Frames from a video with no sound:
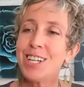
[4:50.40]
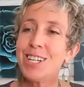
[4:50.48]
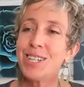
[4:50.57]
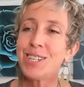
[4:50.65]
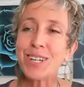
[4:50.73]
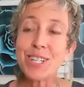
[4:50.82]

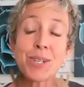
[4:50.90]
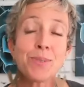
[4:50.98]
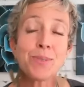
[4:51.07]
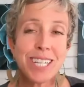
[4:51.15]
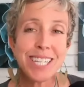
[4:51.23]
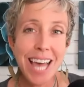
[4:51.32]
So I just
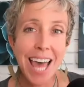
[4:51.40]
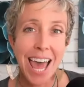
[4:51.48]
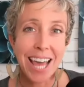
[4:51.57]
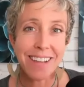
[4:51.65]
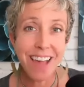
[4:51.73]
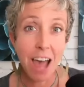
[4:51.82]
want to
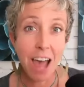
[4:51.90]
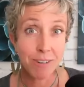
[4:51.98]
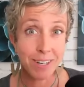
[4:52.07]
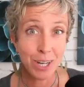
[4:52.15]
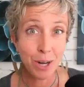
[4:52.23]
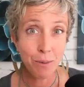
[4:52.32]
say to every
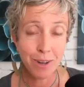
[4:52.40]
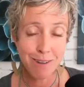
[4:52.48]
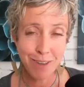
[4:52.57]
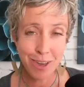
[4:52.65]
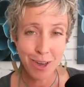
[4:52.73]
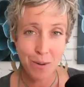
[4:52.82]
single one of
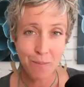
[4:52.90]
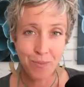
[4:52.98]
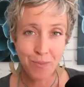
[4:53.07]
you